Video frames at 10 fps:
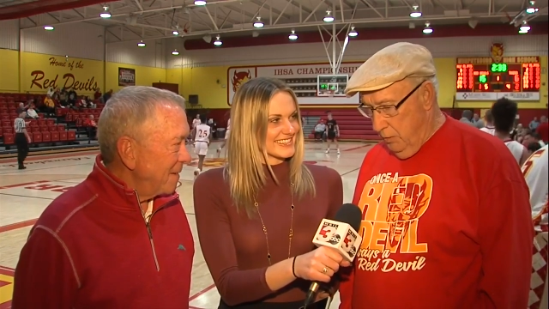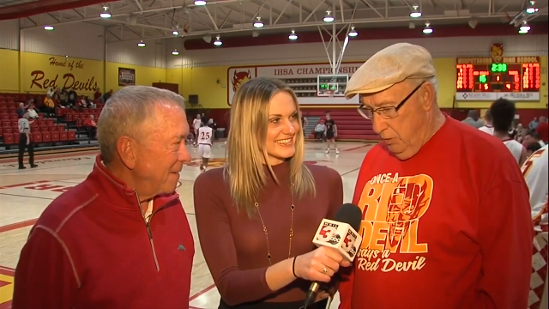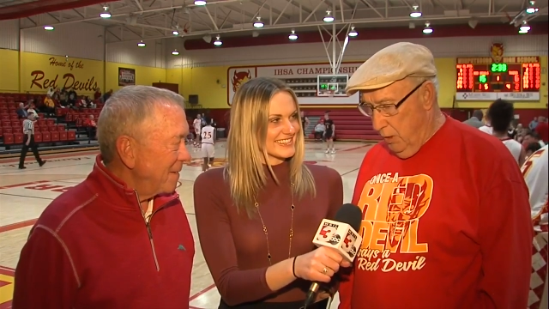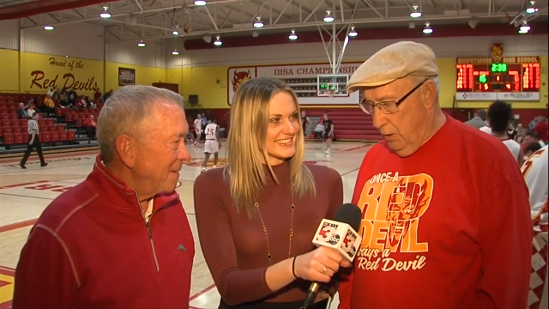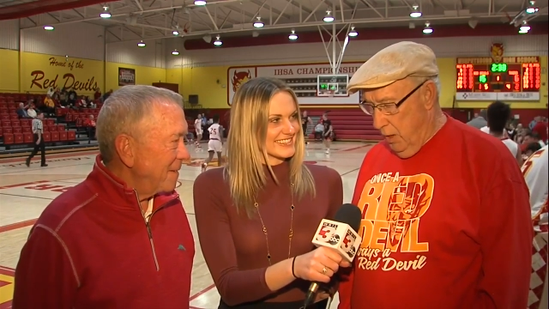
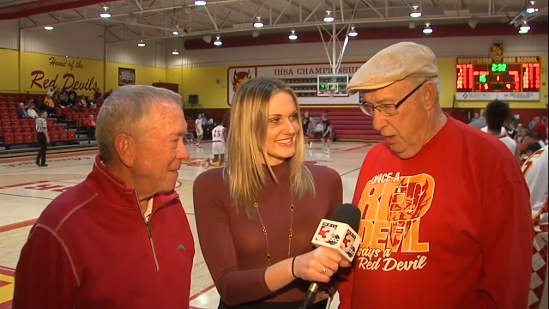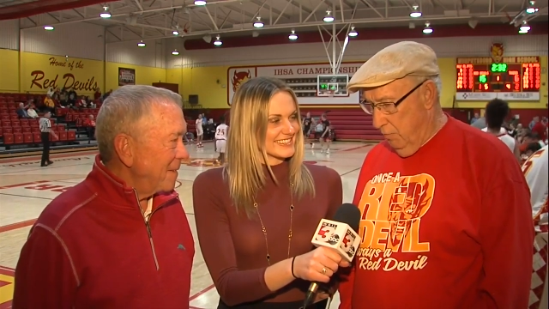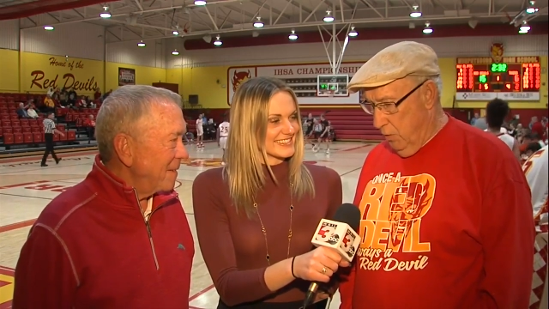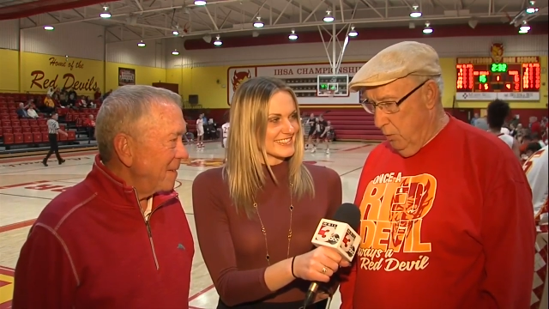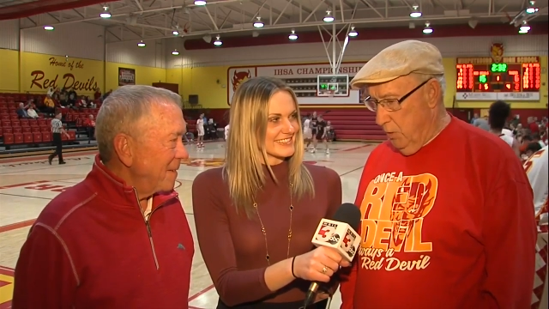Speaker 1: Doug and I have
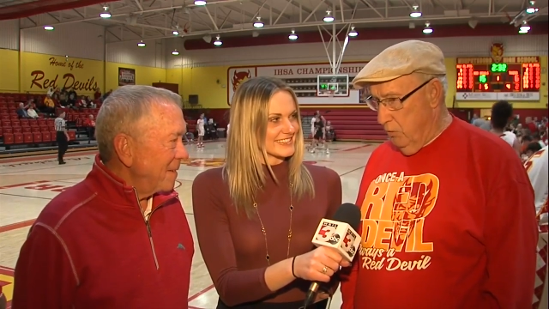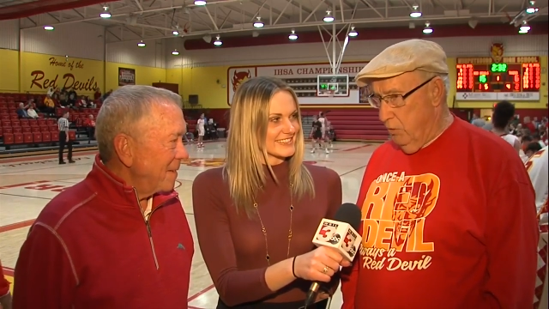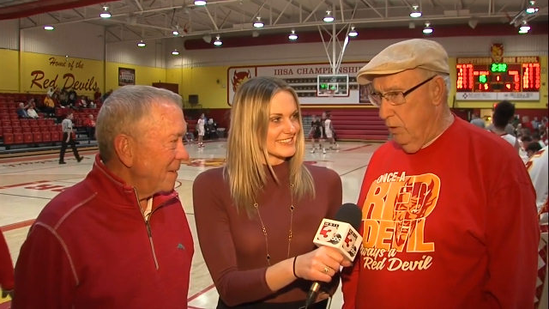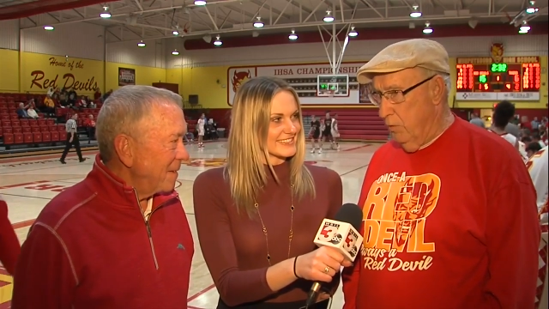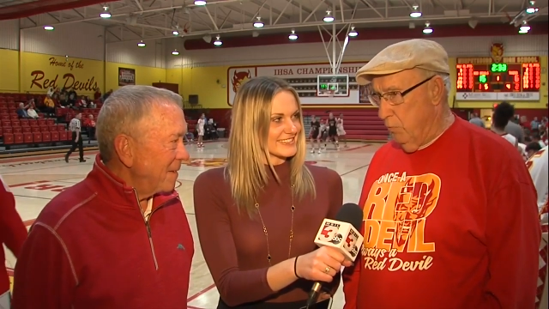known each
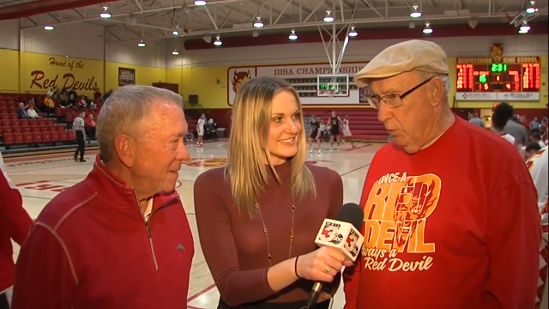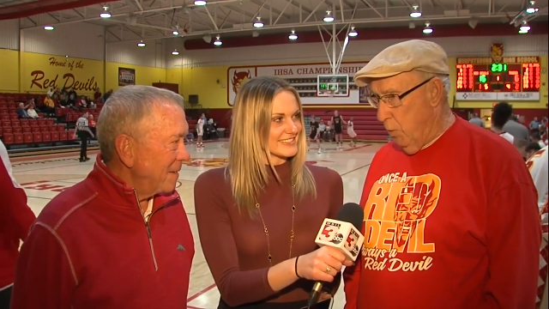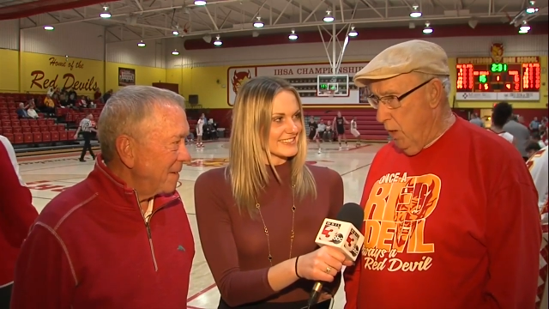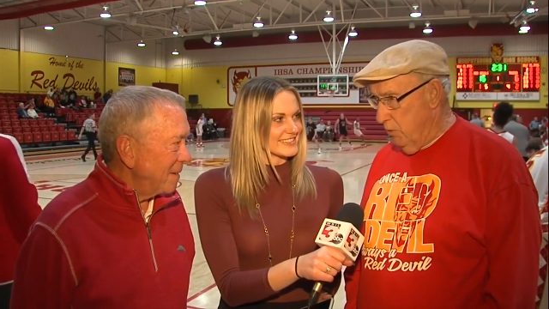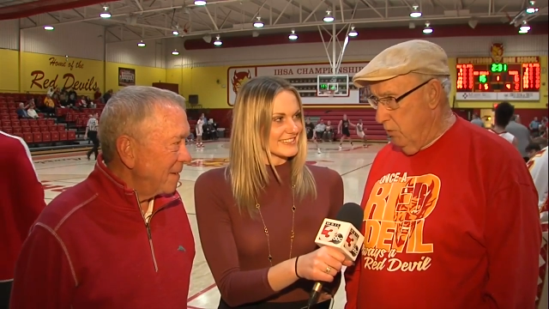other for
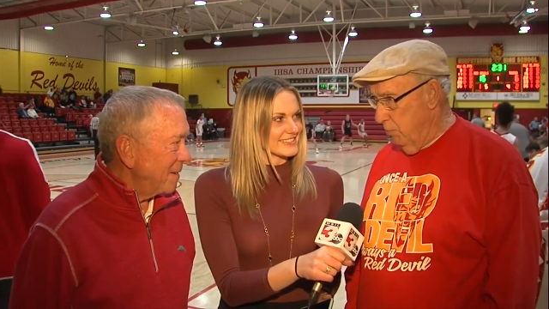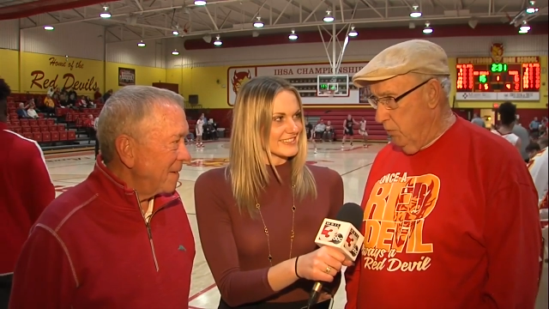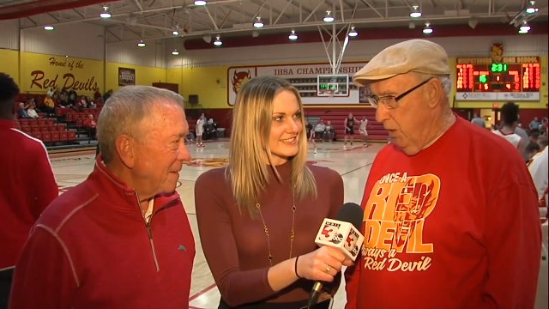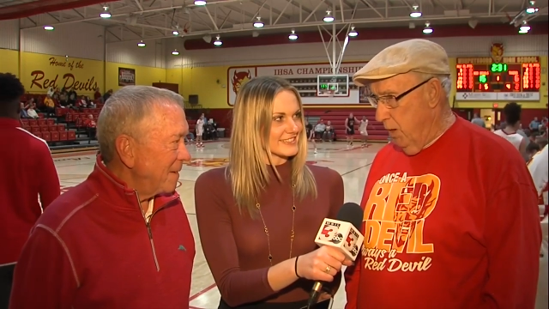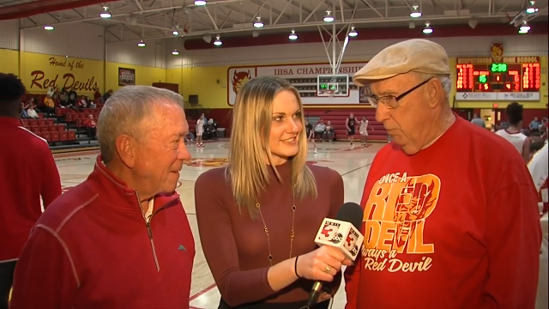quite some
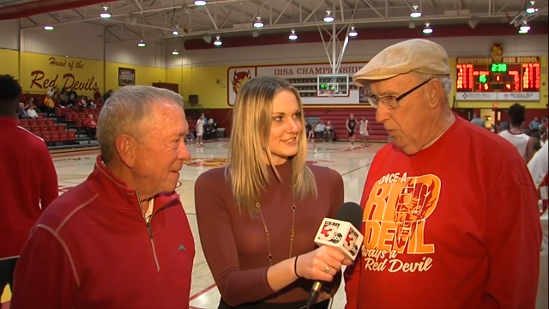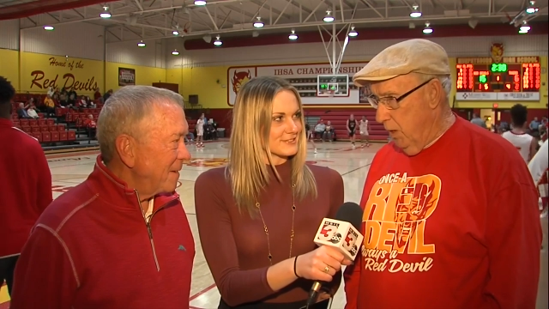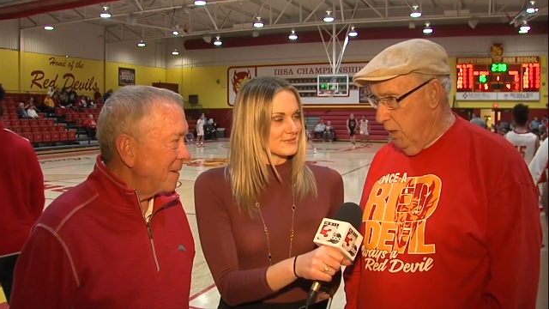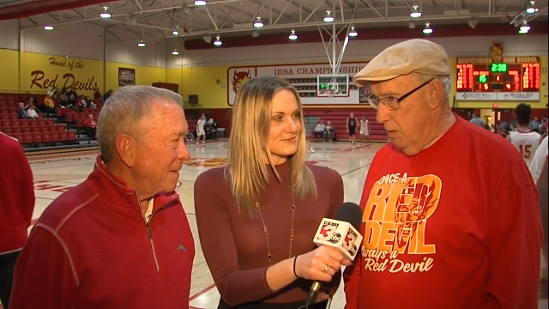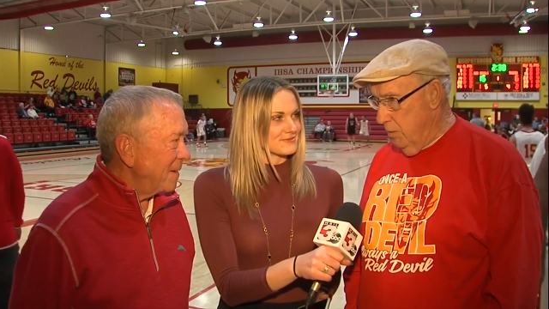time
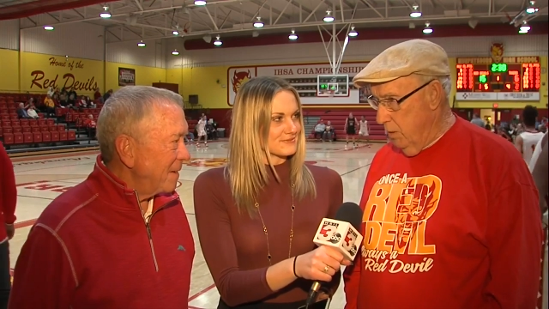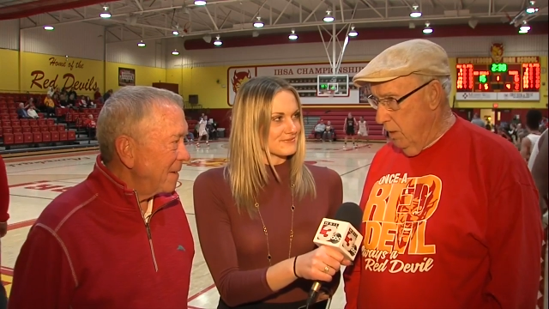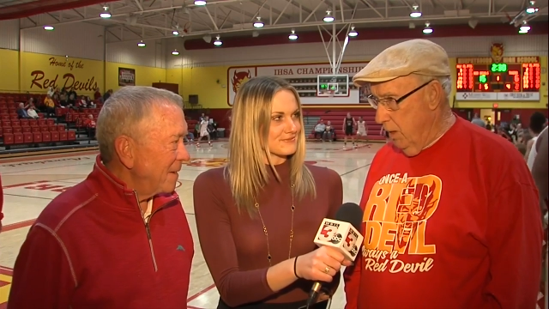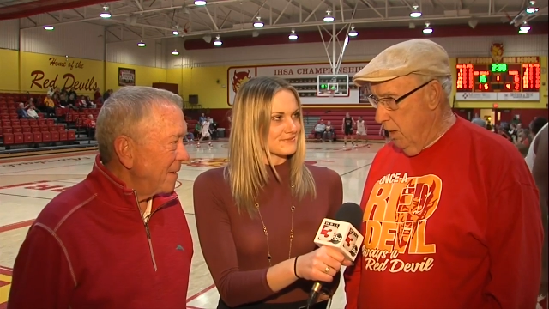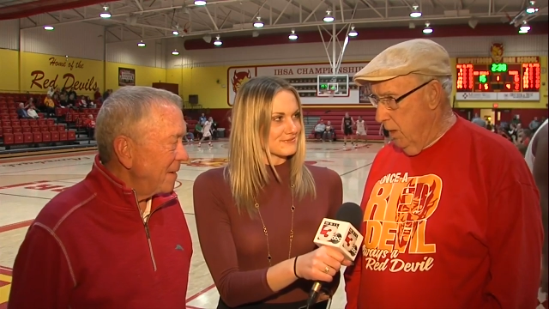now.
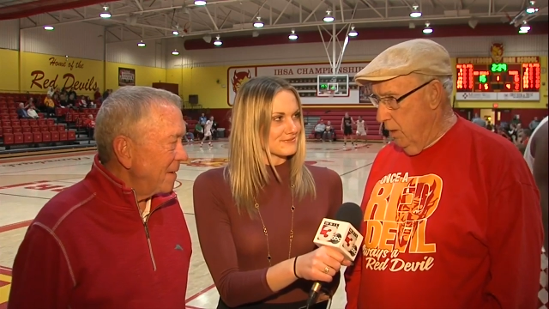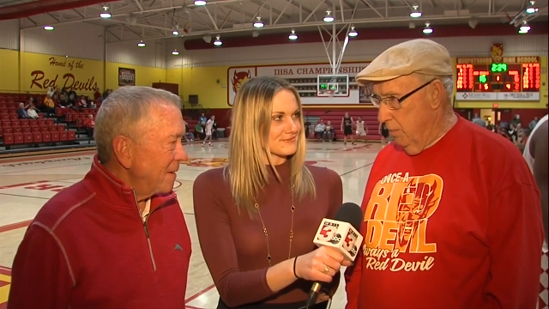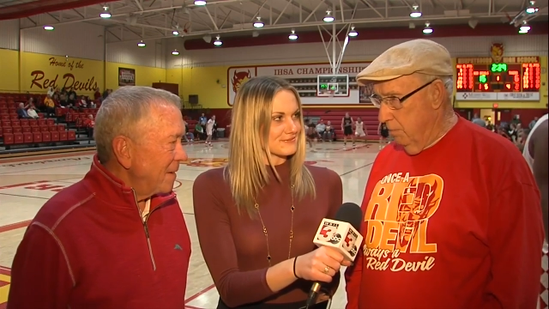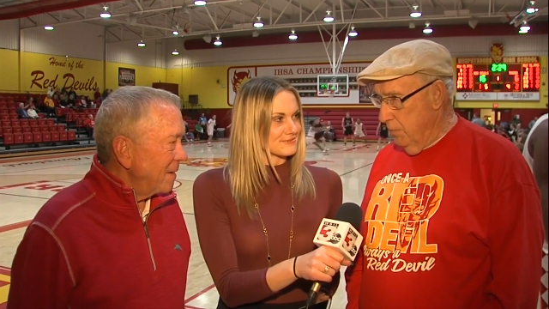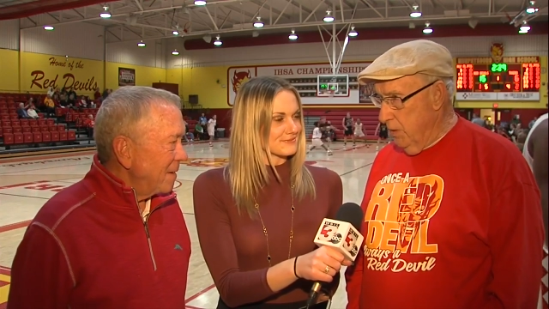Uh,
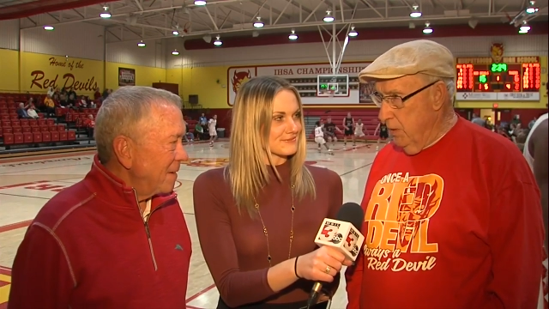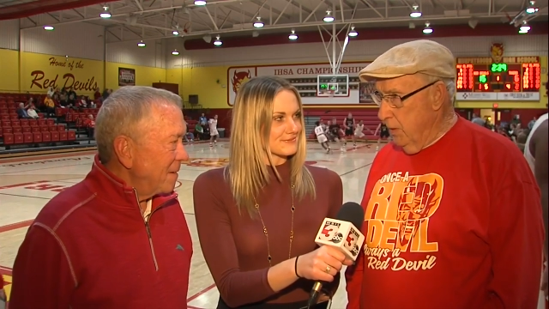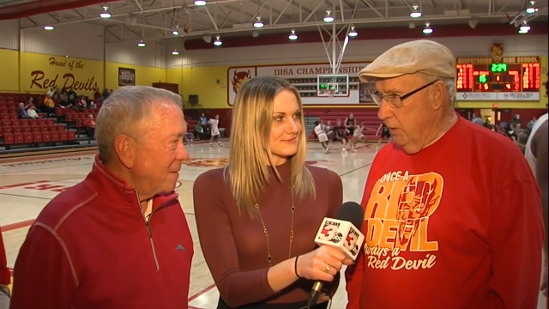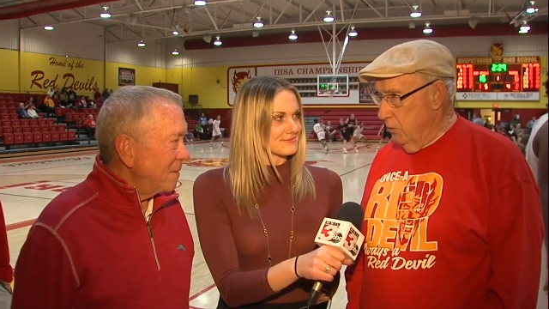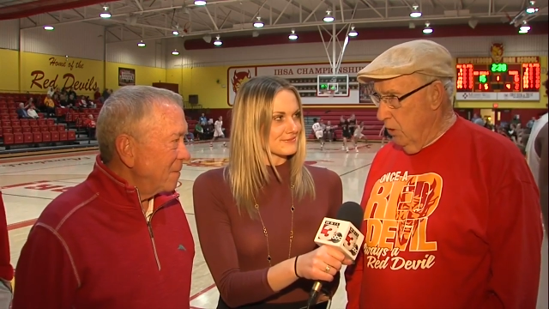
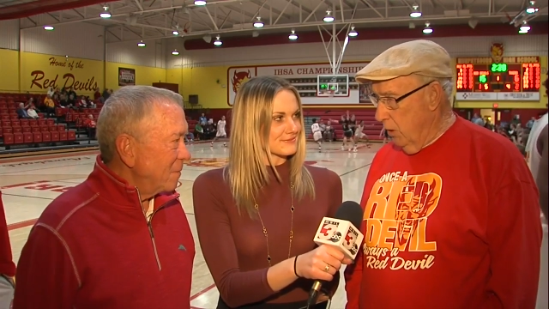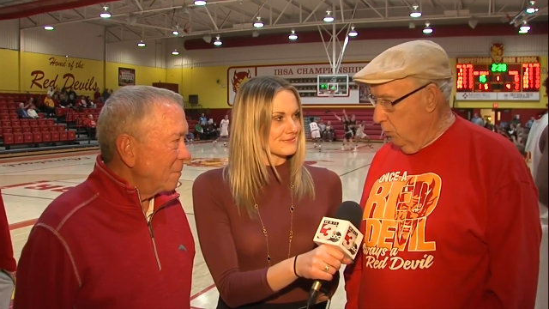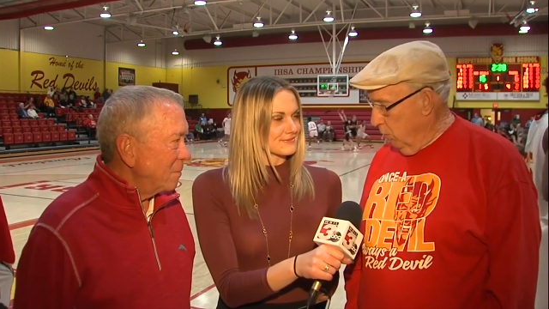Doug